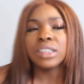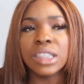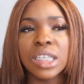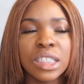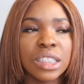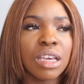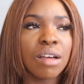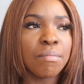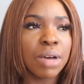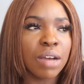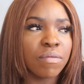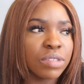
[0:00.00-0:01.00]
6
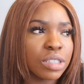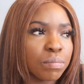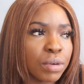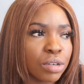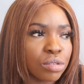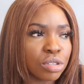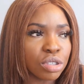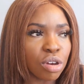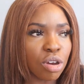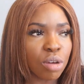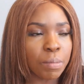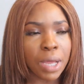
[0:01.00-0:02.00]
months
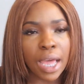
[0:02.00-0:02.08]
post-op.